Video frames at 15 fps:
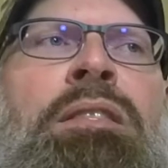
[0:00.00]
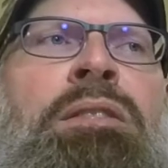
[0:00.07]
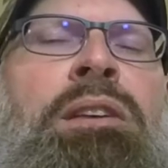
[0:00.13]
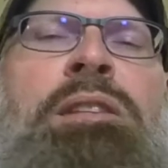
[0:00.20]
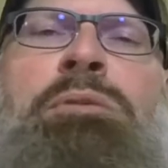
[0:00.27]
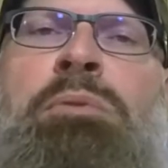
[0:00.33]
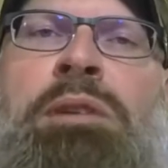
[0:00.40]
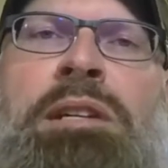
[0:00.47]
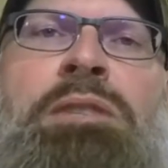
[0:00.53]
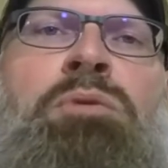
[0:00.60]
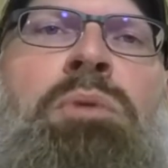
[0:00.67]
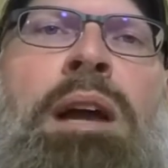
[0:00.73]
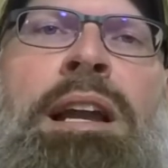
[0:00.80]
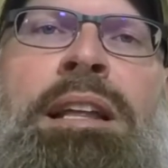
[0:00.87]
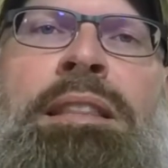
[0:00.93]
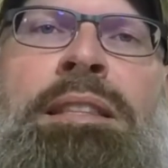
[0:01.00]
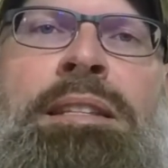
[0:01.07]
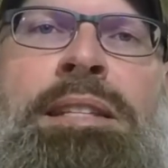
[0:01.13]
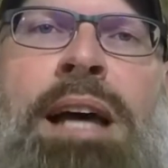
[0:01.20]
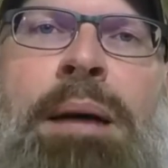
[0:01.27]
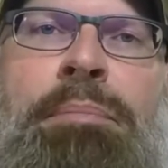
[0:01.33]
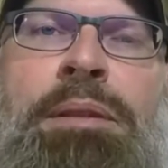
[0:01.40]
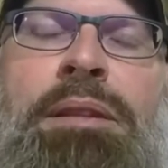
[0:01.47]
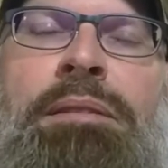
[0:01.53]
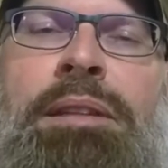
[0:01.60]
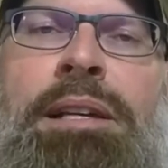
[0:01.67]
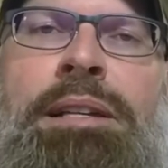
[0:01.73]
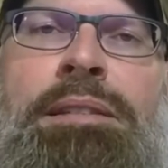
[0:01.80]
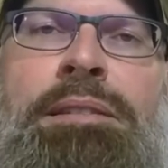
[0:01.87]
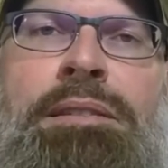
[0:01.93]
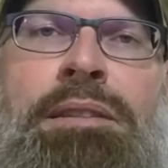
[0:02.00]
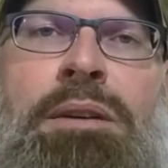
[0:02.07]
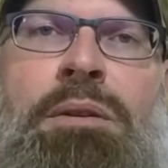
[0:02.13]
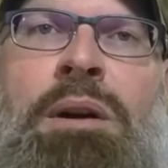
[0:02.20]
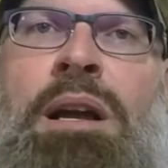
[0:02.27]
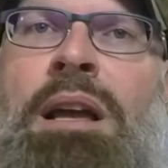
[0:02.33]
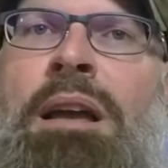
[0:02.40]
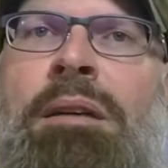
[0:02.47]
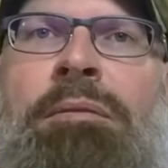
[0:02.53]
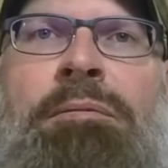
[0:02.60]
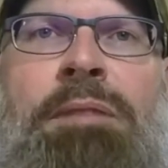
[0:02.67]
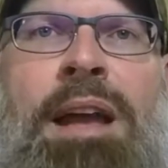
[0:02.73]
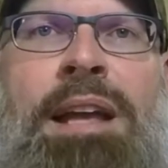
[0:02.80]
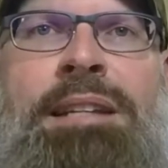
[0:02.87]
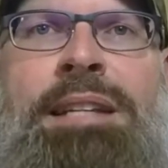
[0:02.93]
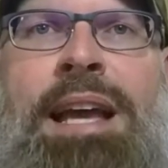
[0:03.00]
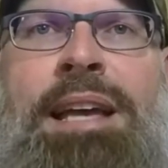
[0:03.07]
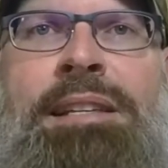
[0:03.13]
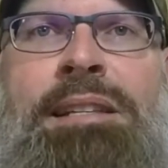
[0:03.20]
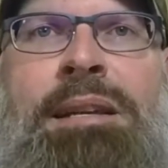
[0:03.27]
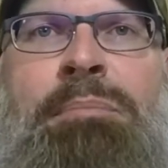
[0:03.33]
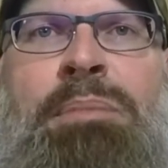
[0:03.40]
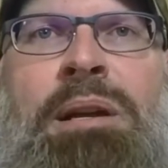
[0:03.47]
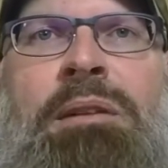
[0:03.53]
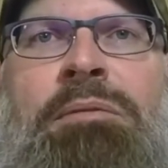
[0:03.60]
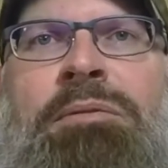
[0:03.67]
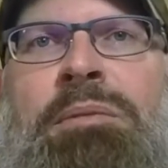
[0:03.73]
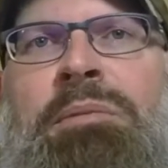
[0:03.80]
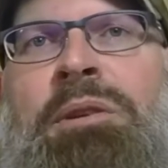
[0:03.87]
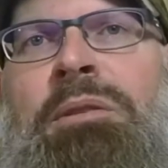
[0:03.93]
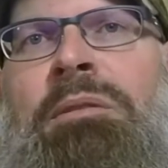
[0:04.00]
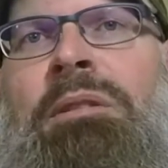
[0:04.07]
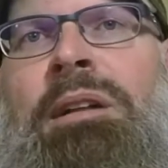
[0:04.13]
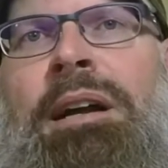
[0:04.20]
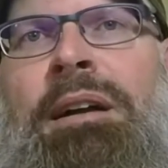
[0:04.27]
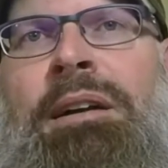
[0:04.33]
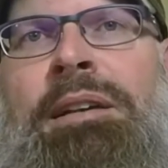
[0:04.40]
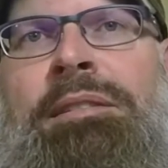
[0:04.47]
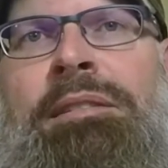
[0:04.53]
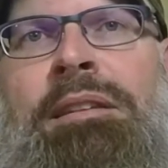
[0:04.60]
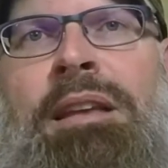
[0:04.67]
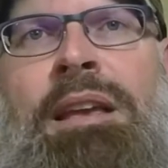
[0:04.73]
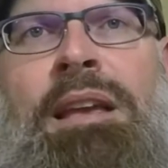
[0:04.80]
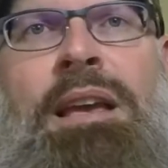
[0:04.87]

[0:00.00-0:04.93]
this one is right at the top of the list. So, fantastic beer from New Glarus.